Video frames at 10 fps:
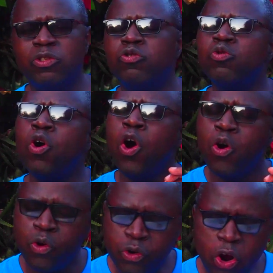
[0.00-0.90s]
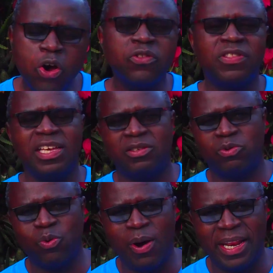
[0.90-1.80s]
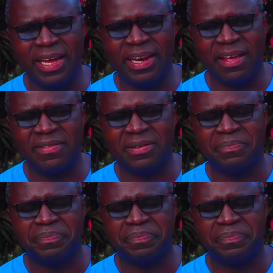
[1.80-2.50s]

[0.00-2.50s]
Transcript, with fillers: do wrong things to one another.